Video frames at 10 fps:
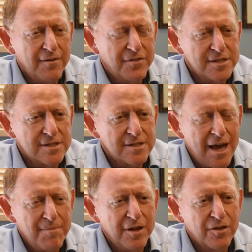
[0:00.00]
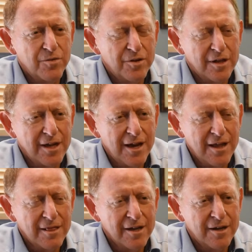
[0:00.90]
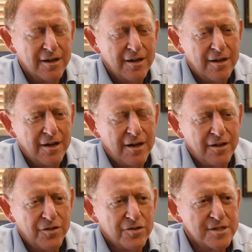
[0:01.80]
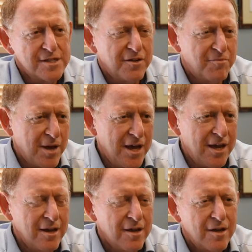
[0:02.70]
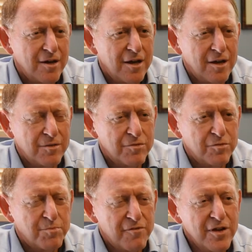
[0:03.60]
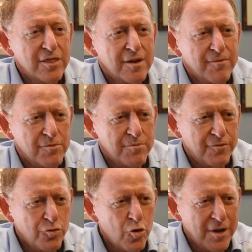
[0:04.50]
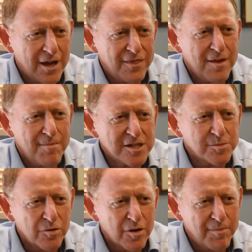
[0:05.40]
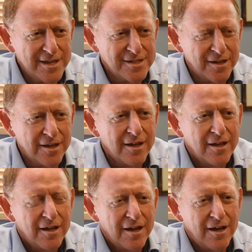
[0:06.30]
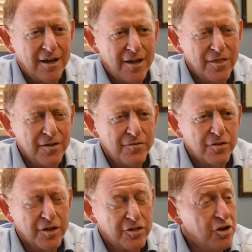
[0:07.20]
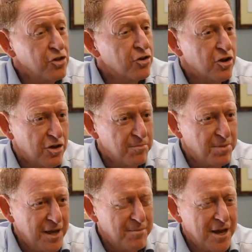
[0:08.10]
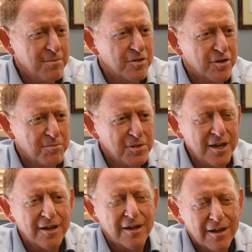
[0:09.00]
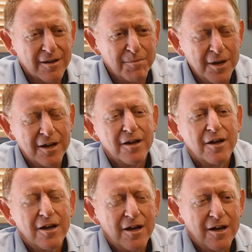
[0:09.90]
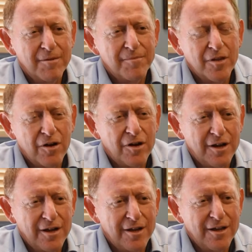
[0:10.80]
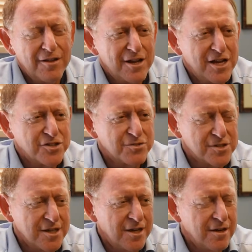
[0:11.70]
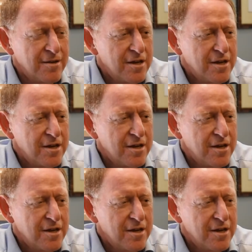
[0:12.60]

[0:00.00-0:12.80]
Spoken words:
if this is happening to an elite athlete, the onset of pain will prevent them from performing at their maximal capacity, and therefore they'll no longer be able to compete on an international scene.